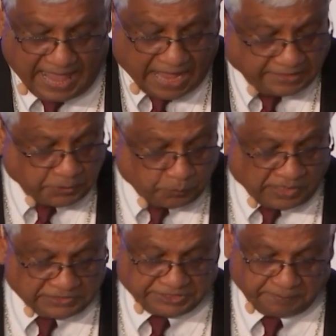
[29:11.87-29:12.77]
And in
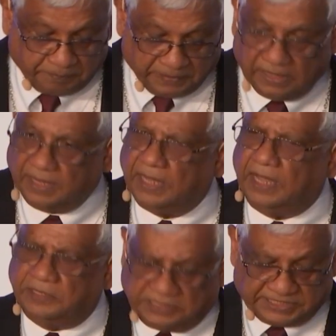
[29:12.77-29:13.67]
worship,
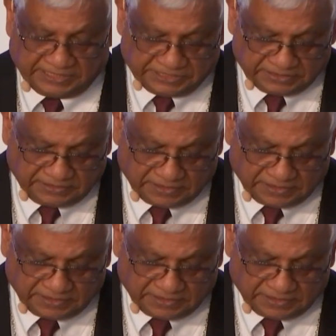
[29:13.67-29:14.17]
intercessions